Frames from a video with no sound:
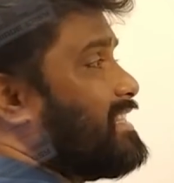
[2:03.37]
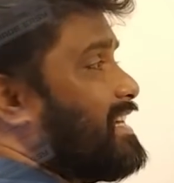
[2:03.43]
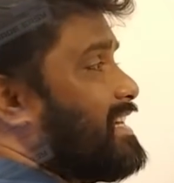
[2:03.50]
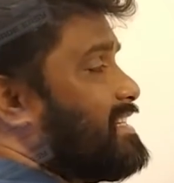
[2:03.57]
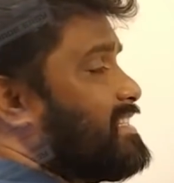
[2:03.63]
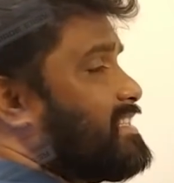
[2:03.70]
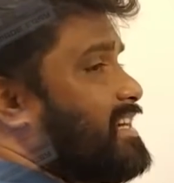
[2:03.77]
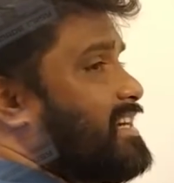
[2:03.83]
the
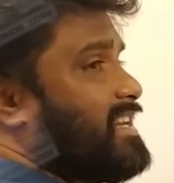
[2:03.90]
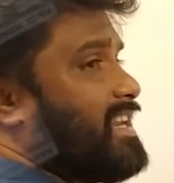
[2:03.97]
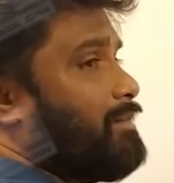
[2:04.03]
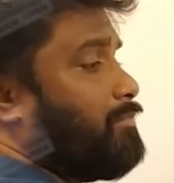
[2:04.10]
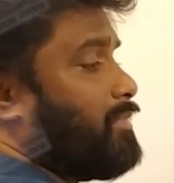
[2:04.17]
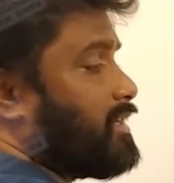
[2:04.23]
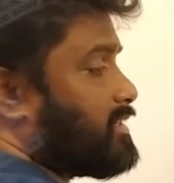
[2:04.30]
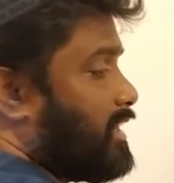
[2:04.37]
adjacent
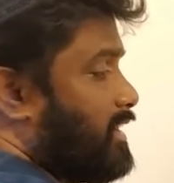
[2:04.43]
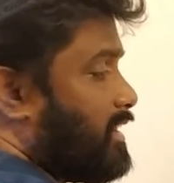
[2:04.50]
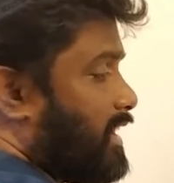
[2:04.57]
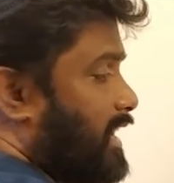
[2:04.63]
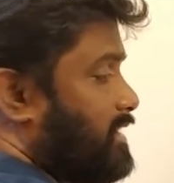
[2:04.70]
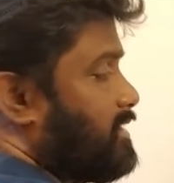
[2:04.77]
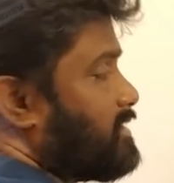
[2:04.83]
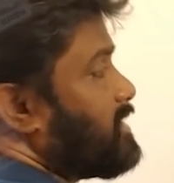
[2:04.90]
numbers and
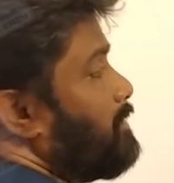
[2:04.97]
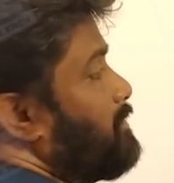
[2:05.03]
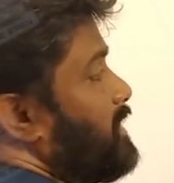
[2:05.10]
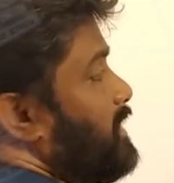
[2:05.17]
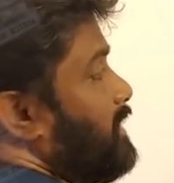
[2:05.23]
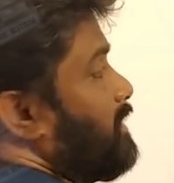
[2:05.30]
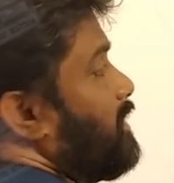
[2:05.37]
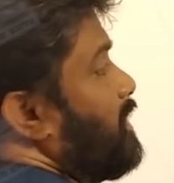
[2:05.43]
write the sum
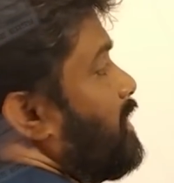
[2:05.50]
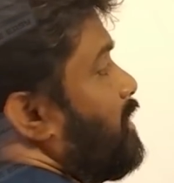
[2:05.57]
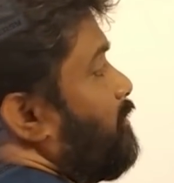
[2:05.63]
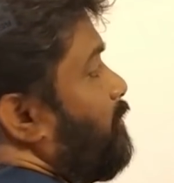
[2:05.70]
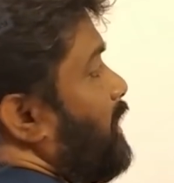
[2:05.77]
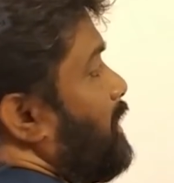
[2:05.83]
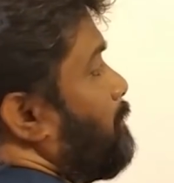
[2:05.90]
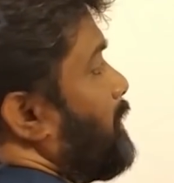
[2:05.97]
here.
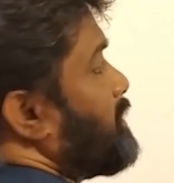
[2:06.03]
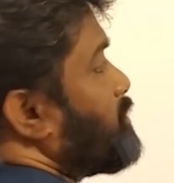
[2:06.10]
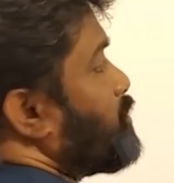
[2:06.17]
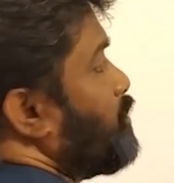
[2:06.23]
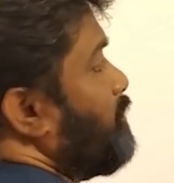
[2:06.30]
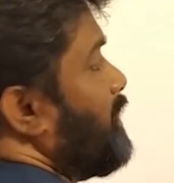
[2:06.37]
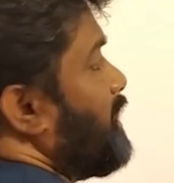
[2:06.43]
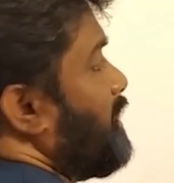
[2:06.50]
5 plus
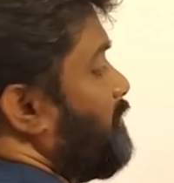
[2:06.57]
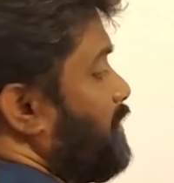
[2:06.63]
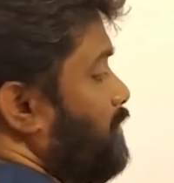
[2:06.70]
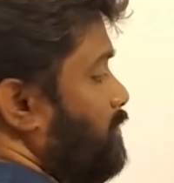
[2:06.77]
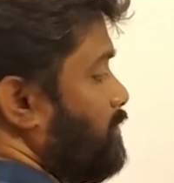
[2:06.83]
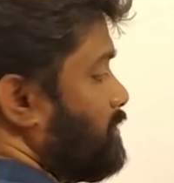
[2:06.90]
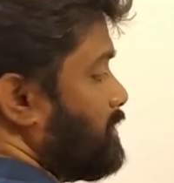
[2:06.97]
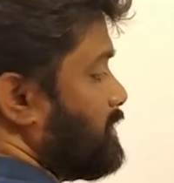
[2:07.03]
2 will give
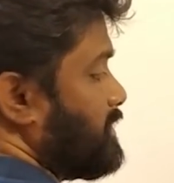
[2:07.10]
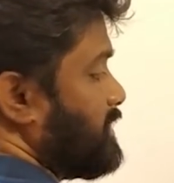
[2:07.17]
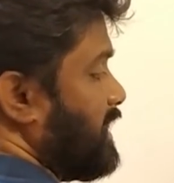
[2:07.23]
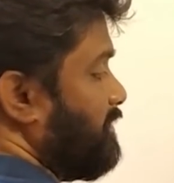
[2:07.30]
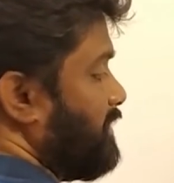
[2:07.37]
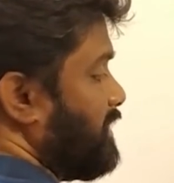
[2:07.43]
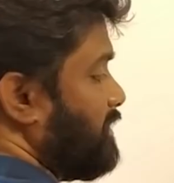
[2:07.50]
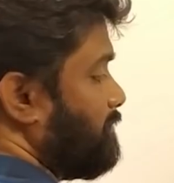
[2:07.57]
you
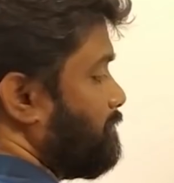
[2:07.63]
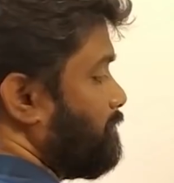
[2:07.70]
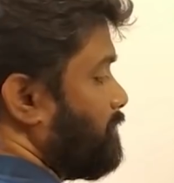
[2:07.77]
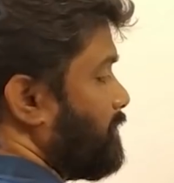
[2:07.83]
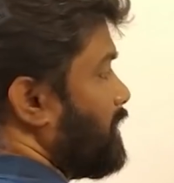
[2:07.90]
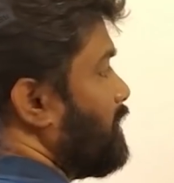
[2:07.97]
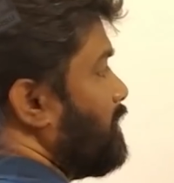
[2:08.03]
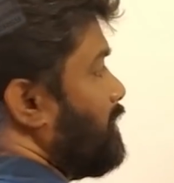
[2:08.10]
7.
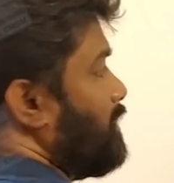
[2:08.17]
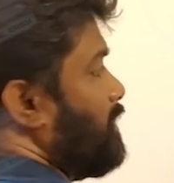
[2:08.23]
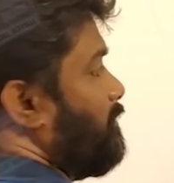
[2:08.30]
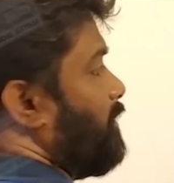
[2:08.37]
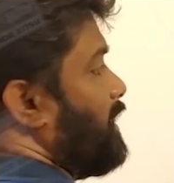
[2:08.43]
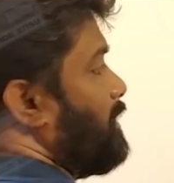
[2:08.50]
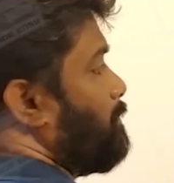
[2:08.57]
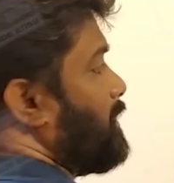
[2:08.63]

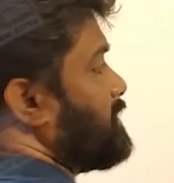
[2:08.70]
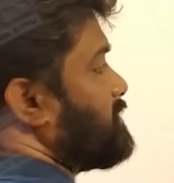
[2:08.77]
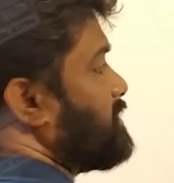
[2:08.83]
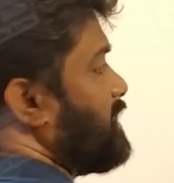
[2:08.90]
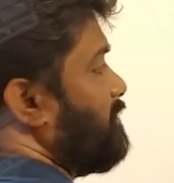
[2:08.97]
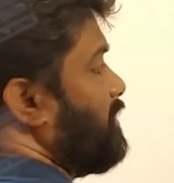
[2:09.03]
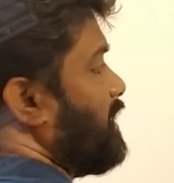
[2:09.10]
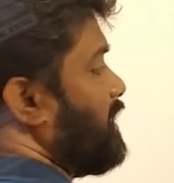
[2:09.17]
5 plus
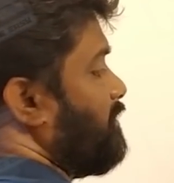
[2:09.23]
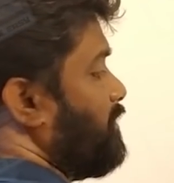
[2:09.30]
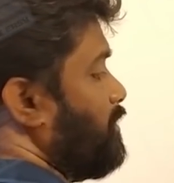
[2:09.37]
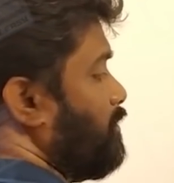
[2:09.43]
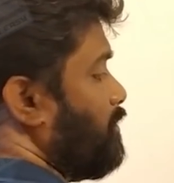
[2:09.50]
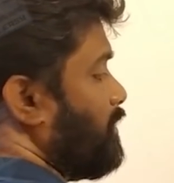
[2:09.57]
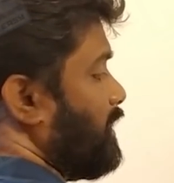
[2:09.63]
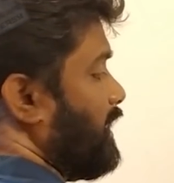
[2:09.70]
3 will give
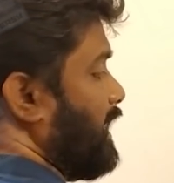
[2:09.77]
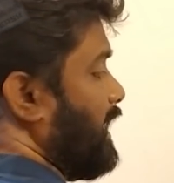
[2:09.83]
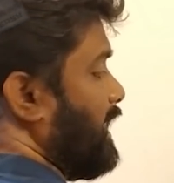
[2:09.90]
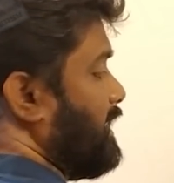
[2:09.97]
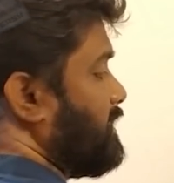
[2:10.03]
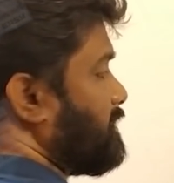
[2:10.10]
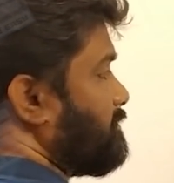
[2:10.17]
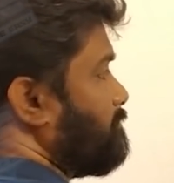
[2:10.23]
you
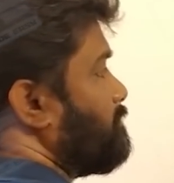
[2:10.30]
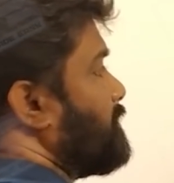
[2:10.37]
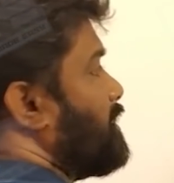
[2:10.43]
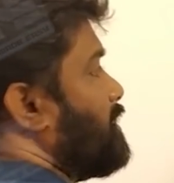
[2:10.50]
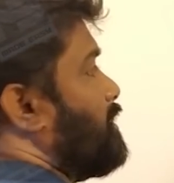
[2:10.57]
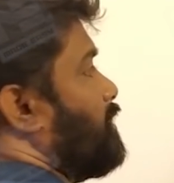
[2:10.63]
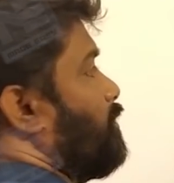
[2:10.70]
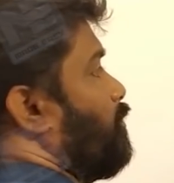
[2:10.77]
8.
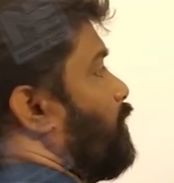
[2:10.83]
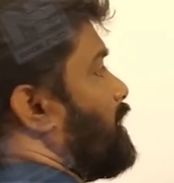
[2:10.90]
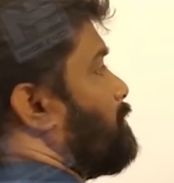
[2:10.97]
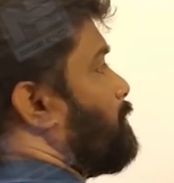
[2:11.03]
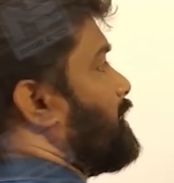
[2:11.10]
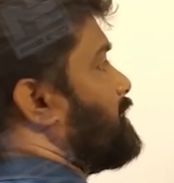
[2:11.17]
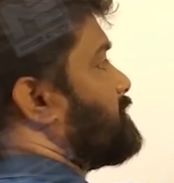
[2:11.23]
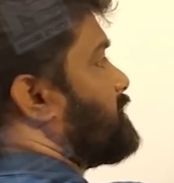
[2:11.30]
1
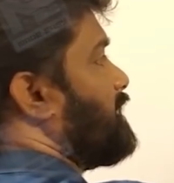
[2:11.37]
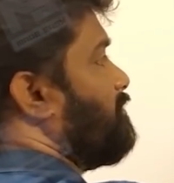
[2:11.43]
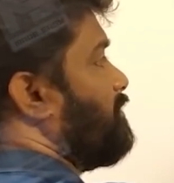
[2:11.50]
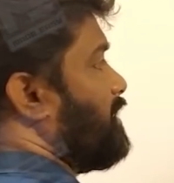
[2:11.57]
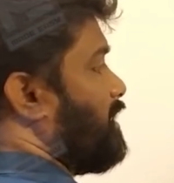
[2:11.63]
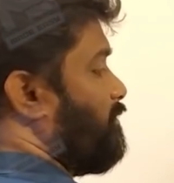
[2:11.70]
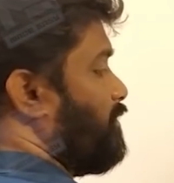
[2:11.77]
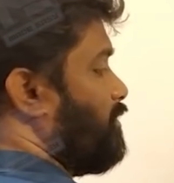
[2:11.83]
plus 3 will
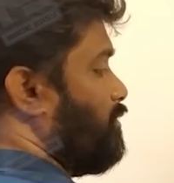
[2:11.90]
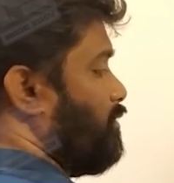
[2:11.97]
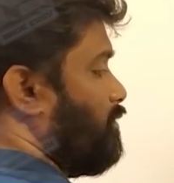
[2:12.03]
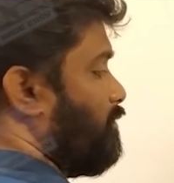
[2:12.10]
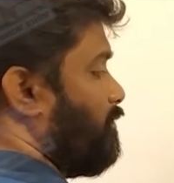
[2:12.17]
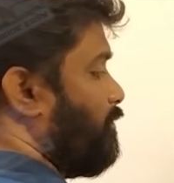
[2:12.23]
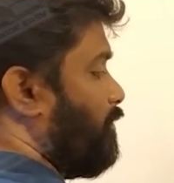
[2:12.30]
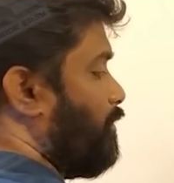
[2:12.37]
give you
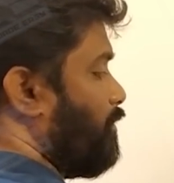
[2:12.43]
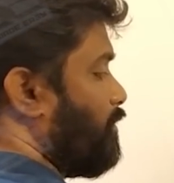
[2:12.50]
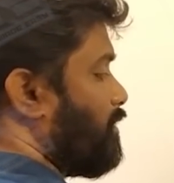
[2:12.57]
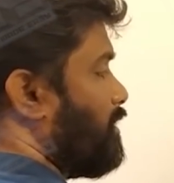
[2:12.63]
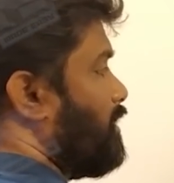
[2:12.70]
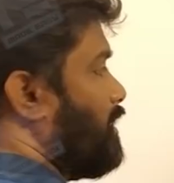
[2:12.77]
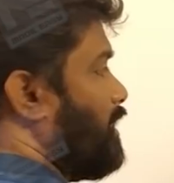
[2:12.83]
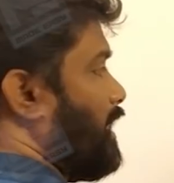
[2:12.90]
4
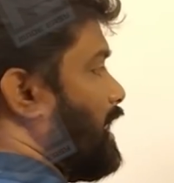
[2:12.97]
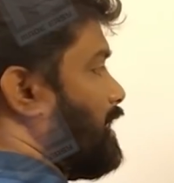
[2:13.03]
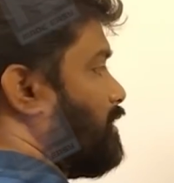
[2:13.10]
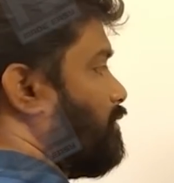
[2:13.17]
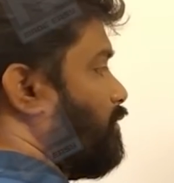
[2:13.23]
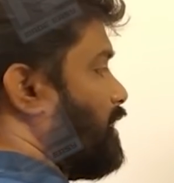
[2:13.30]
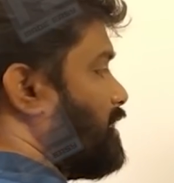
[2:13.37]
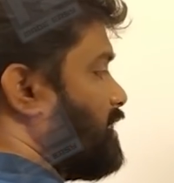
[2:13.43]

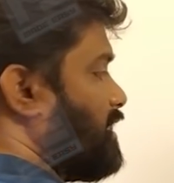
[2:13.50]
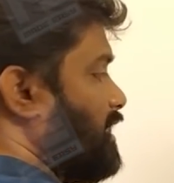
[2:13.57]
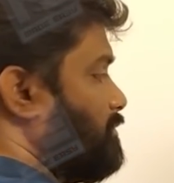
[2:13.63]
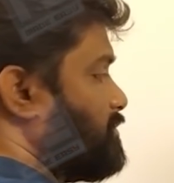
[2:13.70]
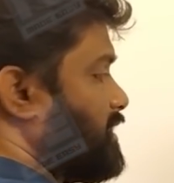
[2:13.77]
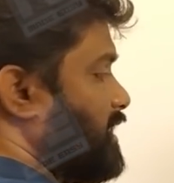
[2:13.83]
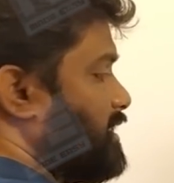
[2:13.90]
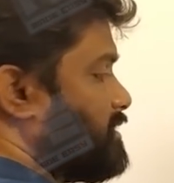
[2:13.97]
and 1
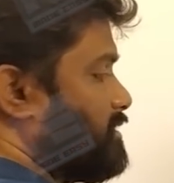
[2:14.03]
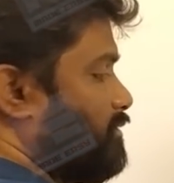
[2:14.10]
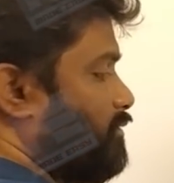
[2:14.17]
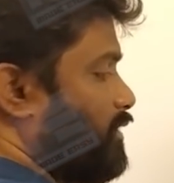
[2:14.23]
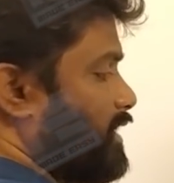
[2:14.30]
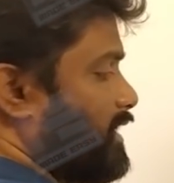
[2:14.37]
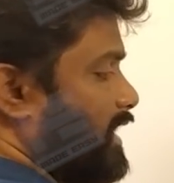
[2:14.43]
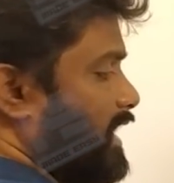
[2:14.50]
comes as
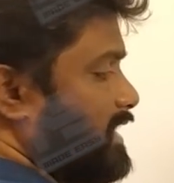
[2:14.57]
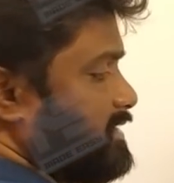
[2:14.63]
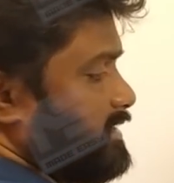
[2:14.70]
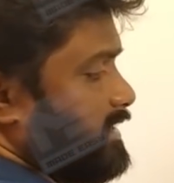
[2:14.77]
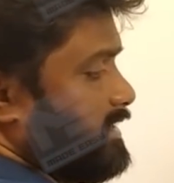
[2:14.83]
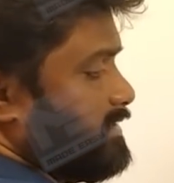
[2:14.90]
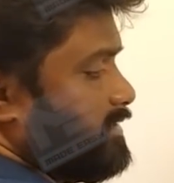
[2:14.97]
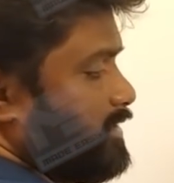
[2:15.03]
1 as it
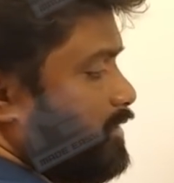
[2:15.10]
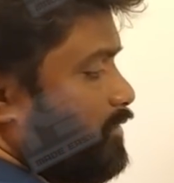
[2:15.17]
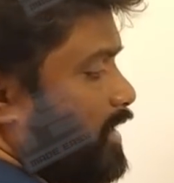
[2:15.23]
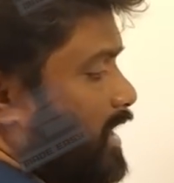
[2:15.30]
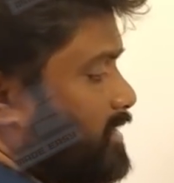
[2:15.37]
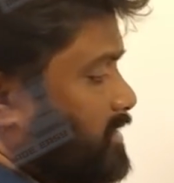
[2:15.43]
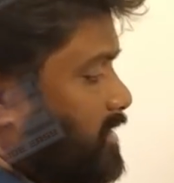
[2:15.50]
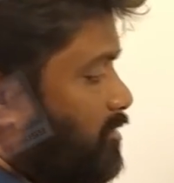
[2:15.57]
is. Your
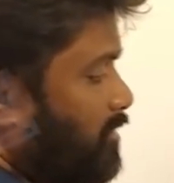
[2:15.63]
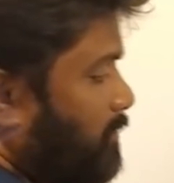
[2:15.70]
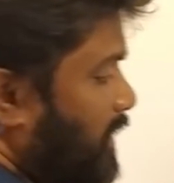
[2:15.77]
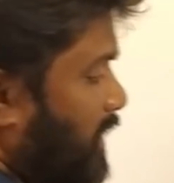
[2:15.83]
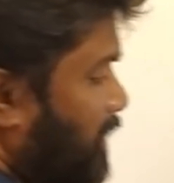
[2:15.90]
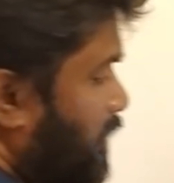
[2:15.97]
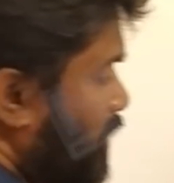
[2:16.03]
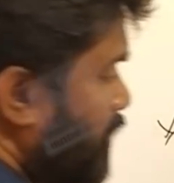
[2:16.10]
answer will
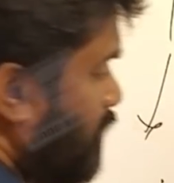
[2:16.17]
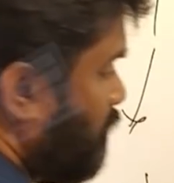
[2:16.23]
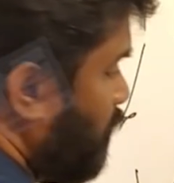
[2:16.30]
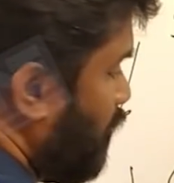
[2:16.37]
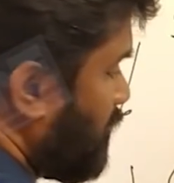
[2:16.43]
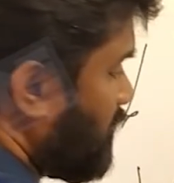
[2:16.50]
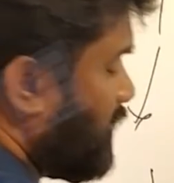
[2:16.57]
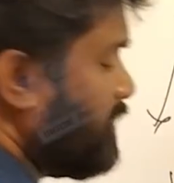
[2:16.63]
be
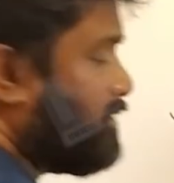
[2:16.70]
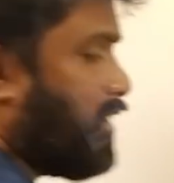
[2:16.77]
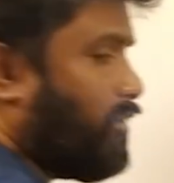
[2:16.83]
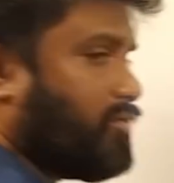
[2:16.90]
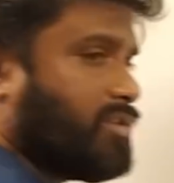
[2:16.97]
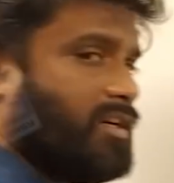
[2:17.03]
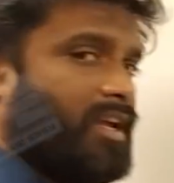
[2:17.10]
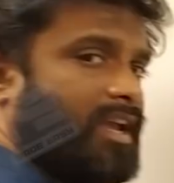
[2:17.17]

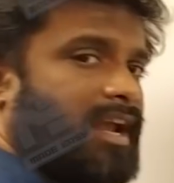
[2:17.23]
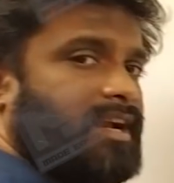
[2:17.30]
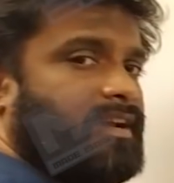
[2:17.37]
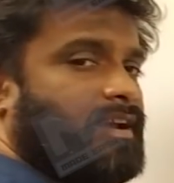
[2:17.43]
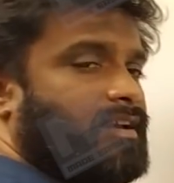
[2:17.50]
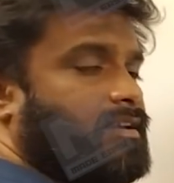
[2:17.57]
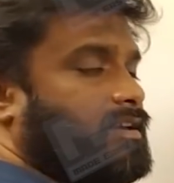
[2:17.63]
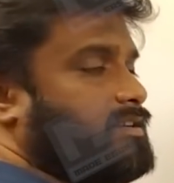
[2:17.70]

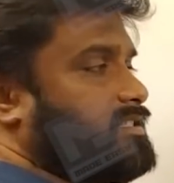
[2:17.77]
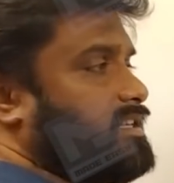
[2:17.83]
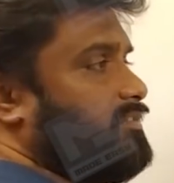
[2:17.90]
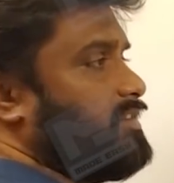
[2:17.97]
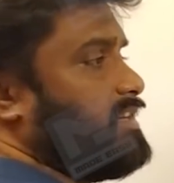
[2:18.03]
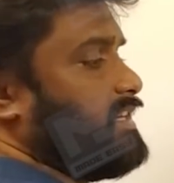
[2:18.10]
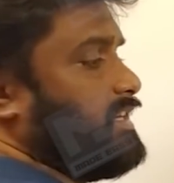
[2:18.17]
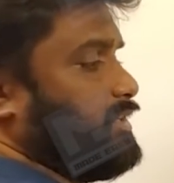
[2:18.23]

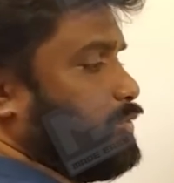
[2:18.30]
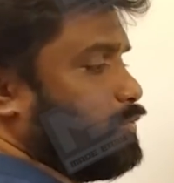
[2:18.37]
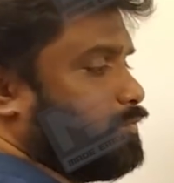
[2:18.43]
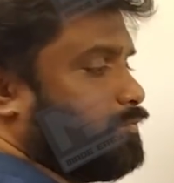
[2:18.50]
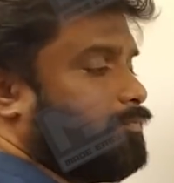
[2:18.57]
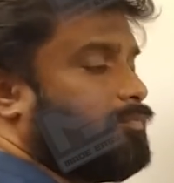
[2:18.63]
14,872.